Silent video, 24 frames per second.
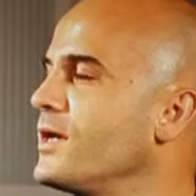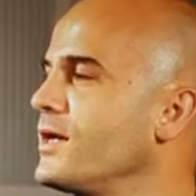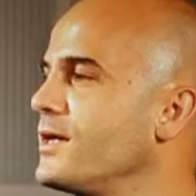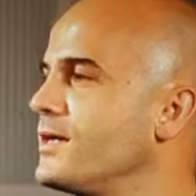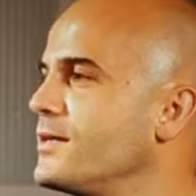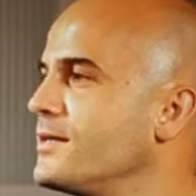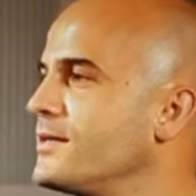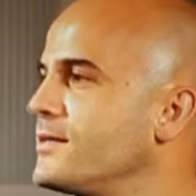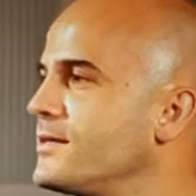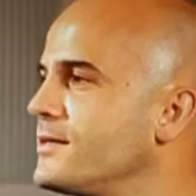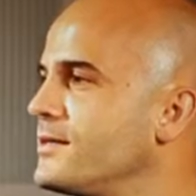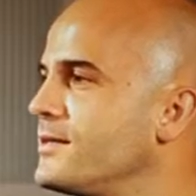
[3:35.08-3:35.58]

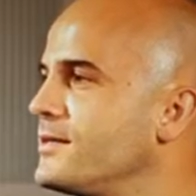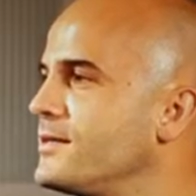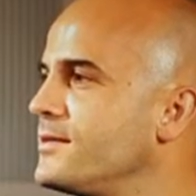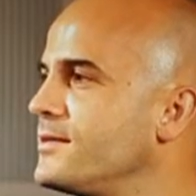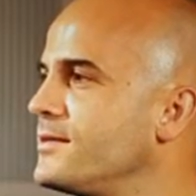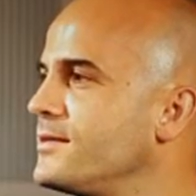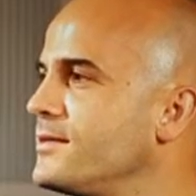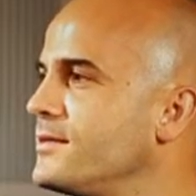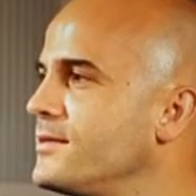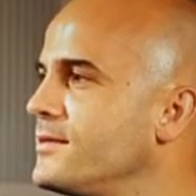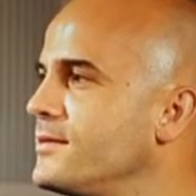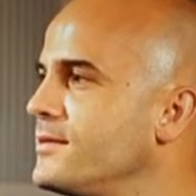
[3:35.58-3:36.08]

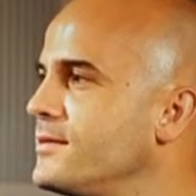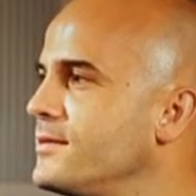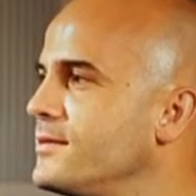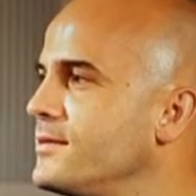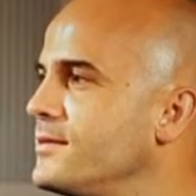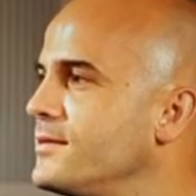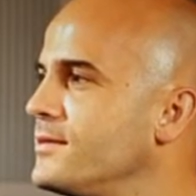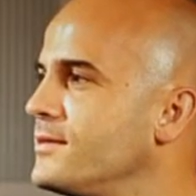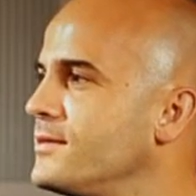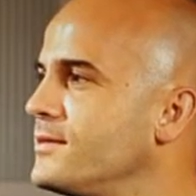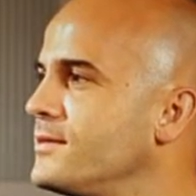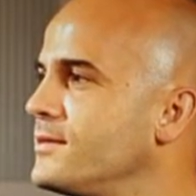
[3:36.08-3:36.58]

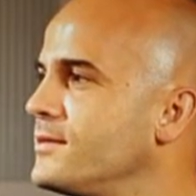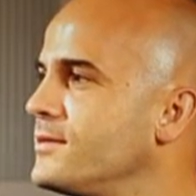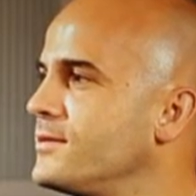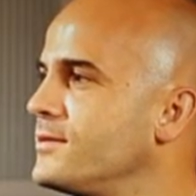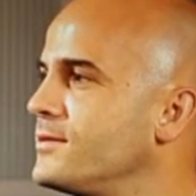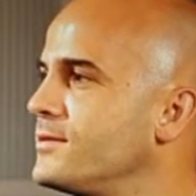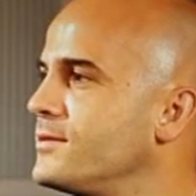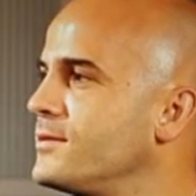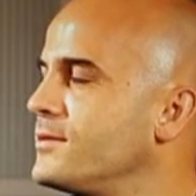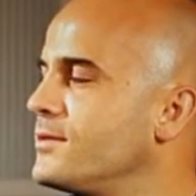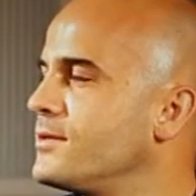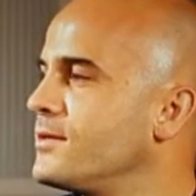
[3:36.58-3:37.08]

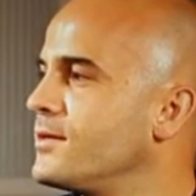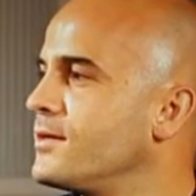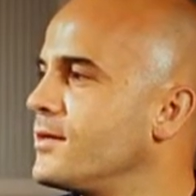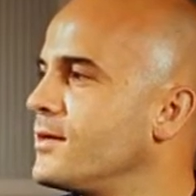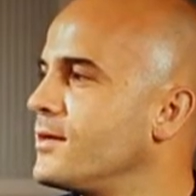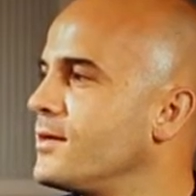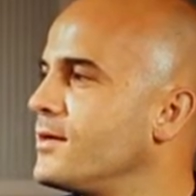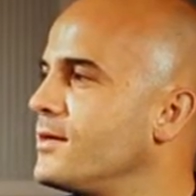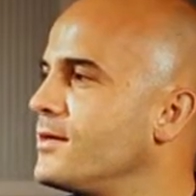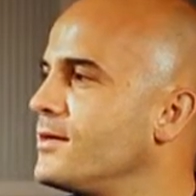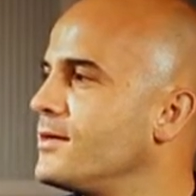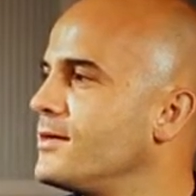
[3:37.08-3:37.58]

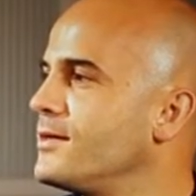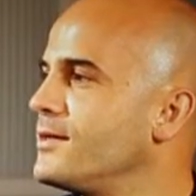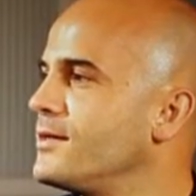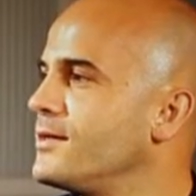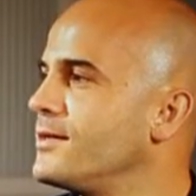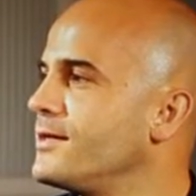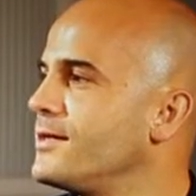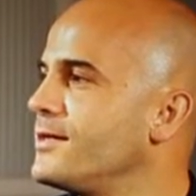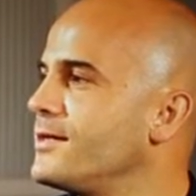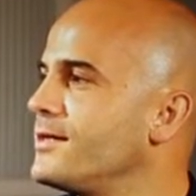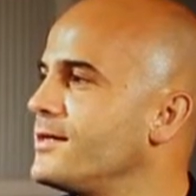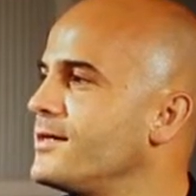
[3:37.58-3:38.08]

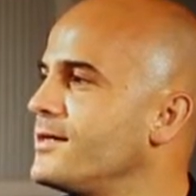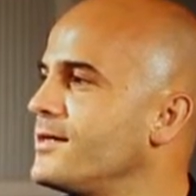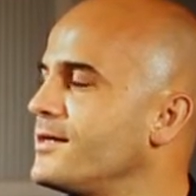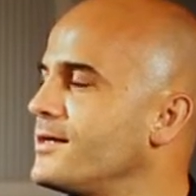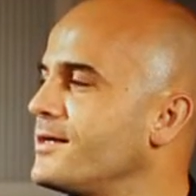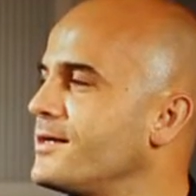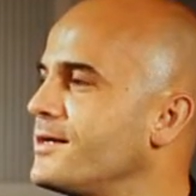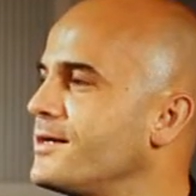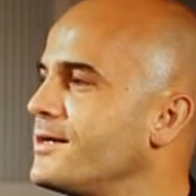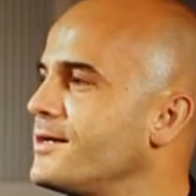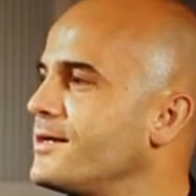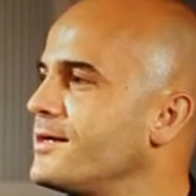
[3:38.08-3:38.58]

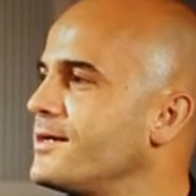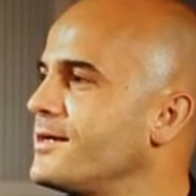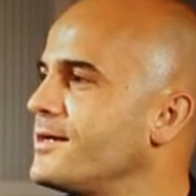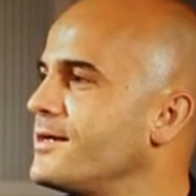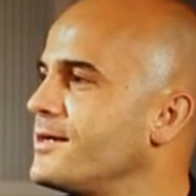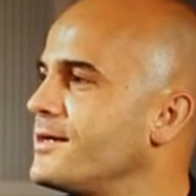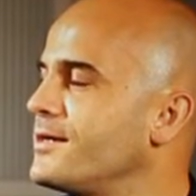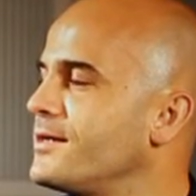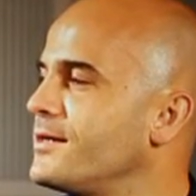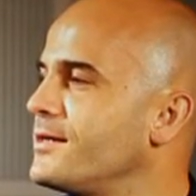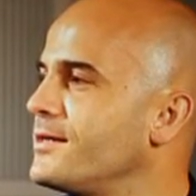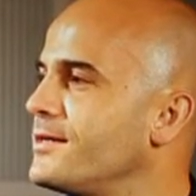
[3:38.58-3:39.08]

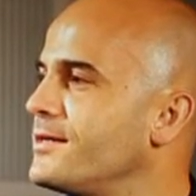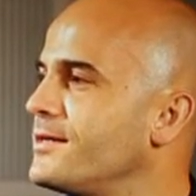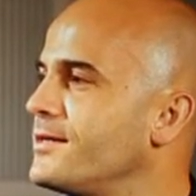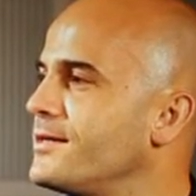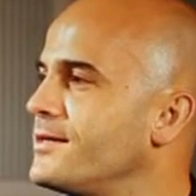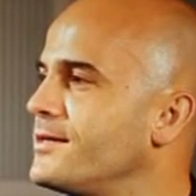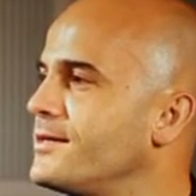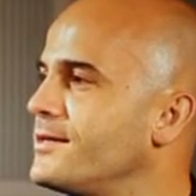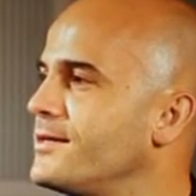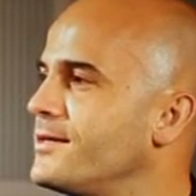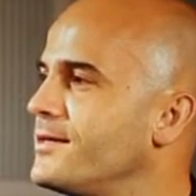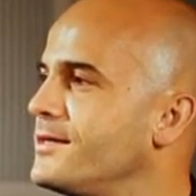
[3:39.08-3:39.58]

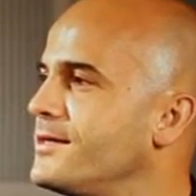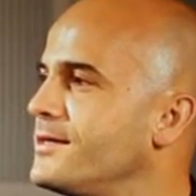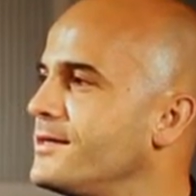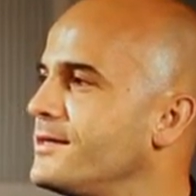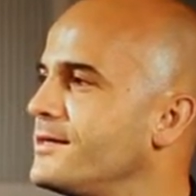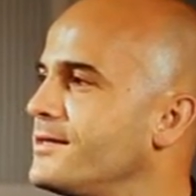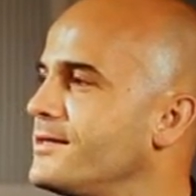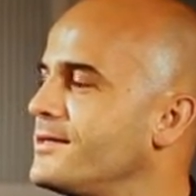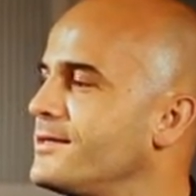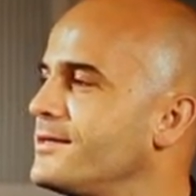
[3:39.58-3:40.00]
(not speaking)